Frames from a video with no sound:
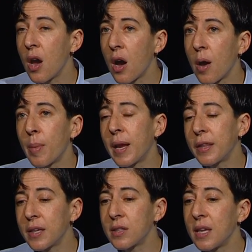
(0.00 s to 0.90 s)
And I
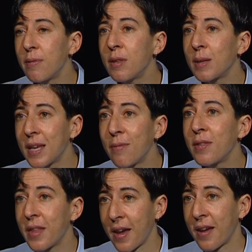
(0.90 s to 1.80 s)
think it's even
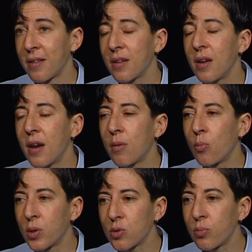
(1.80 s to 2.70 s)
given that,
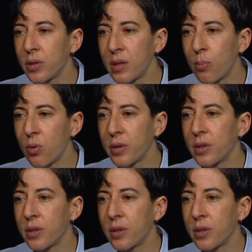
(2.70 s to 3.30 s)
what's really important to